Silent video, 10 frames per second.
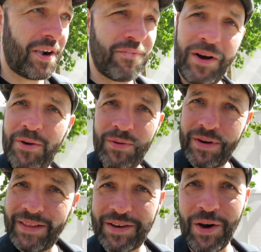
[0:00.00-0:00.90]
get a row
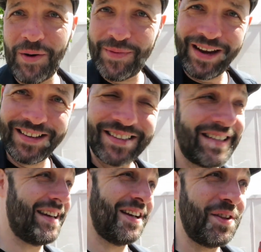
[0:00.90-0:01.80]
in the
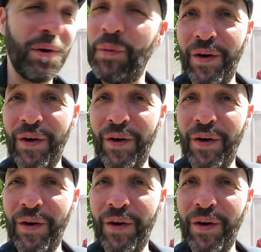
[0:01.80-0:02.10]
comments, and I don't